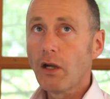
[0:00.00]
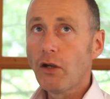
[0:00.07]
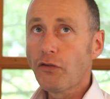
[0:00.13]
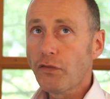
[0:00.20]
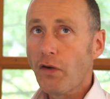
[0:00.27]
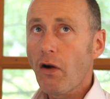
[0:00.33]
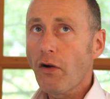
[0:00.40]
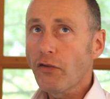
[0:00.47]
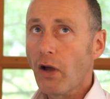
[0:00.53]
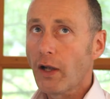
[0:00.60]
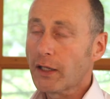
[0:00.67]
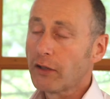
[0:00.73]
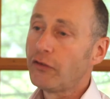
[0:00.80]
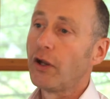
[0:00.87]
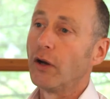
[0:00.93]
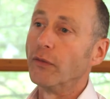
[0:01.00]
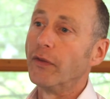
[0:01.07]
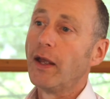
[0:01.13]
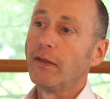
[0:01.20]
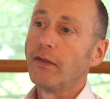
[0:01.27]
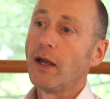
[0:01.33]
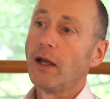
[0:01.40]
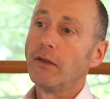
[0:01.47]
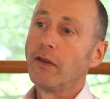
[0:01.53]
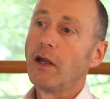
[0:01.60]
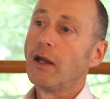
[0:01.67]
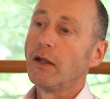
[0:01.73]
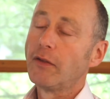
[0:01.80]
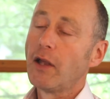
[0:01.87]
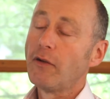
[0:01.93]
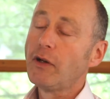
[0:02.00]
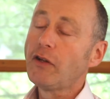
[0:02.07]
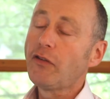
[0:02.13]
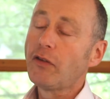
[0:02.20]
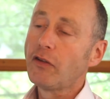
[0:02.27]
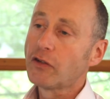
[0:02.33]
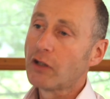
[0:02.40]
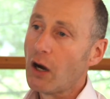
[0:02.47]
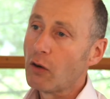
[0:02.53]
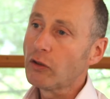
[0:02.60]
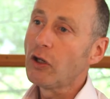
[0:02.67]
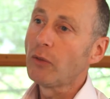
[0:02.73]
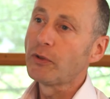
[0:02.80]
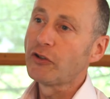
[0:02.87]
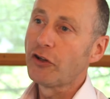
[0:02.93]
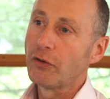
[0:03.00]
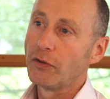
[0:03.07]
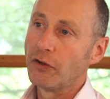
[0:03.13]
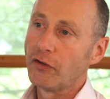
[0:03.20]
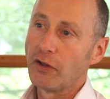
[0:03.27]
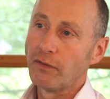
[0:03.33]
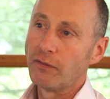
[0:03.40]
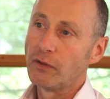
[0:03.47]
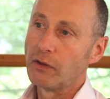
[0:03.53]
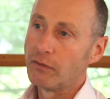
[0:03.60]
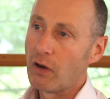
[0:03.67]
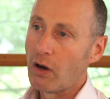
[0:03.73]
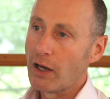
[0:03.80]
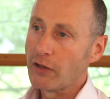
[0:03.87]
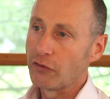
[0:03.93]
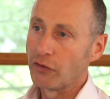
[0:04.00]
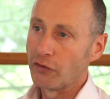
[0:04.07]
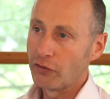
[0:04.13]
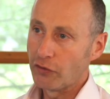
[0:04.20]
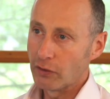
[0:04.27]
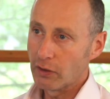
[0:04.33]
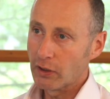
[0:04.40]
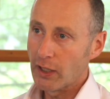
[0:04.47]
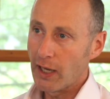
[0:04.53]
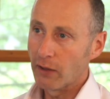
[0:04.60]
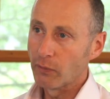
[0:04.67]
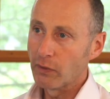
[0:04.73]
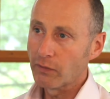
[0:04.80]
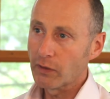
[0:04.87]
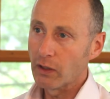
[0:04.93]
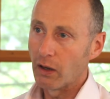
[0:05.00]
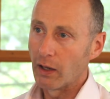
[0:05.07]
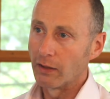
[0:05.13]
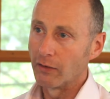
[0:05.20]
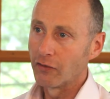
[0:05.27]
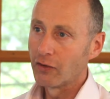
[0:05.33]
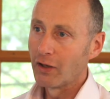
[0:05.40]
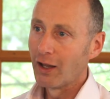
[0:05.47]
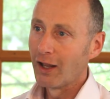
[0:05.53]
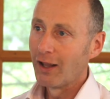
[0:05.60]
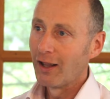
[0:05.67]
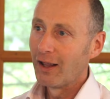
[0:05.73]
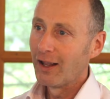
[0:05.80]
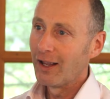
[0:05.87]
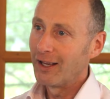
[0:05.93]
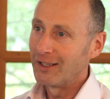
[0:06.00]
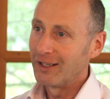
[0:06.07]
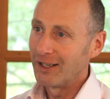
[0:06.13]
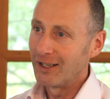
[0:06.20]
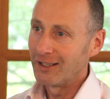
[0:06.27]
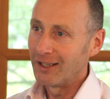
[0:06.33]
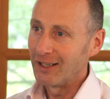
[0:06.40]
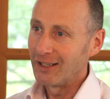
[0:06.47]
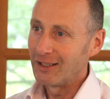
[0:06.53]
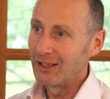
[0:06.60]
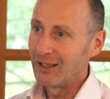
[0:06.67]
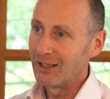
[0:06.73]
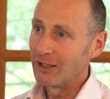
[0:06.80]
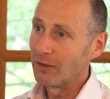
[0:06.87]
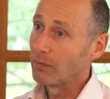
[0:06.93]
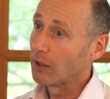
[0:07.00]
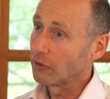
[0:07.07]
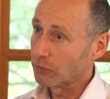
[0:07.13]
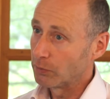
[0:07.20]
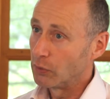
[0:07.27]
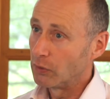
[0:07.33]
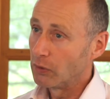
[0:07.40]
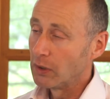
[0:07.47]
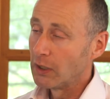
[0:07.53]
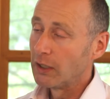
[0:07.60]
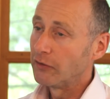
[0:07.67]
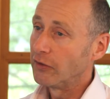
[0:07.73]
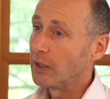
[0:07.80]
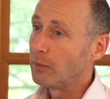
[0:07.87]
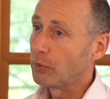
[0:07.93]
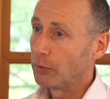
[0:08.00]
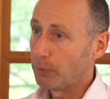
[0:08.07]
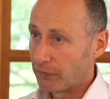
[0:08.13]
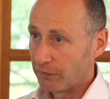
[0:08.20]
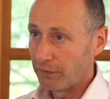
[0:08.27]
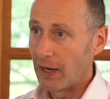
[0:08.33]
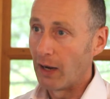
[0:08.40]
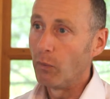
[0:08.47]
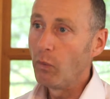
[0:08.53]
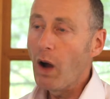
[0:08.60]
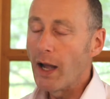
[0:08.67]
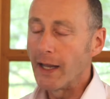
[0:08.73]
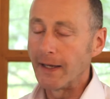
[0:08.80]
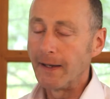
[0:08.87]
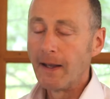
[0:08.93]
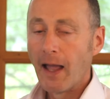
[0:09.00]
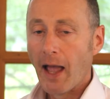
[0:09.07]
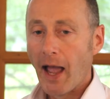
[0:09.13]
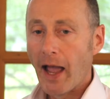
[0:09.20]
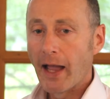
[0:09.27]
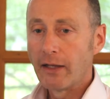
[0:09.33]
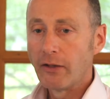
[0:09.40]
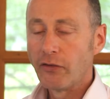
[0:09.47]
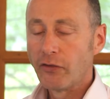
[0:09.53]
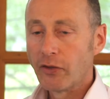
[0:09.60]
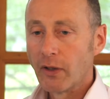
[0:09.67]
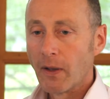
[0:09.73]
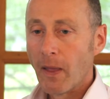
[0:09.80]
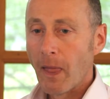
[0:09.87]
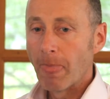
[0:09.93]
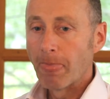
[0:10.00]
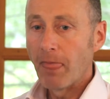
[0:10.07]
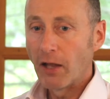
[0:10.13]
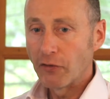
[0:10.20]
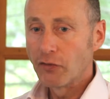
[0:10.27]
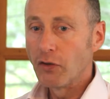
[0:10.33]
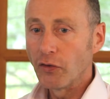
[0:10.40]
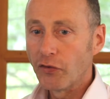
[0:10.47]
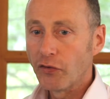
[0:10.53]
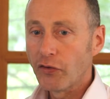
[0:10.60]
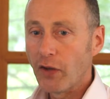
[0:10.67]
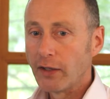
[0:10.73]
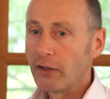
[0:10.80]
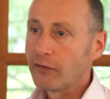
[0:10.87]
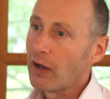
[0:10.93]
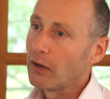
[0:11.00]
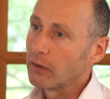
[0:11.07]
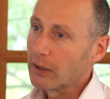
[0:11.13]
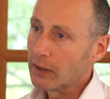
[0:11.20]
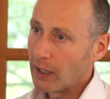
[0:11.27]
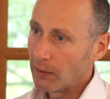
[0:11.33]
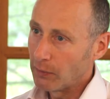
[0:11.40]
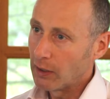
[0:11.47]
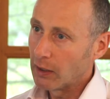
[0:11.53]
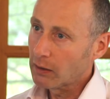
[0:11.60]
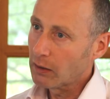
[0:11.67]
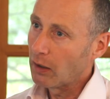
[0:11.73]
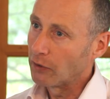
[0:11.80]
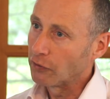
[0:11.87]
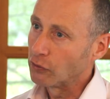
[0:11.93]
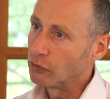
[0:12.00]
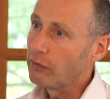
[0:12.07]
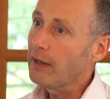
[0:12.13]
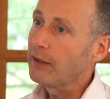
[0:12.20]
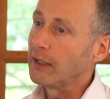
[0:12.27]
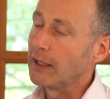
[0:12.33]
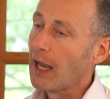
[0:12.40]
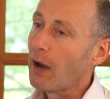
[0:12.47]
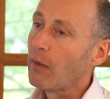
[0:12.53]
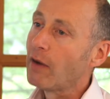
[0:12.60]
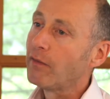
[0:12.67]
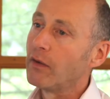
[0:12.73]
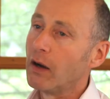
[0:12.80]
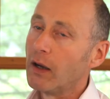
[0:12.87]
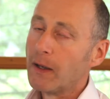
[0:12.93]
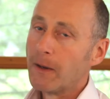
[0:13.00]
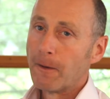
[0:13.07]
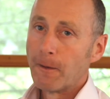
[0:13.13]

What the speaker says: as far as I can tell, there is this golden opportunity for advisors to connect with clients in a much more deeper, profound way. And that's not to say they don't connect with their clients already. However,